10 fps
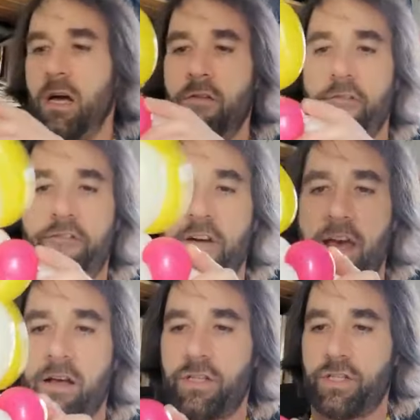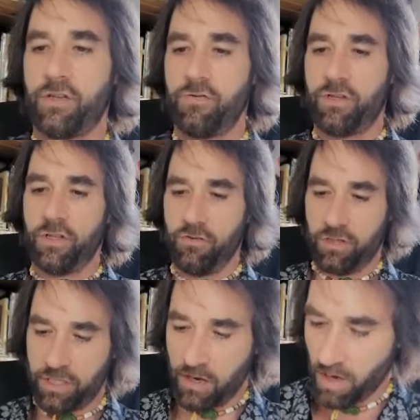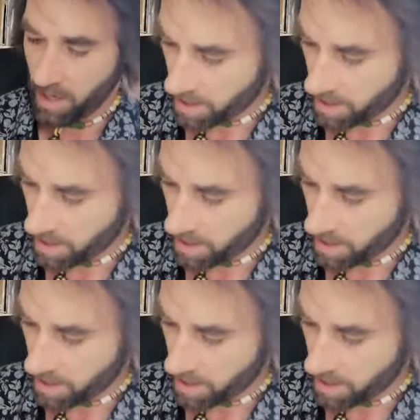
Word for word: unfair to do so.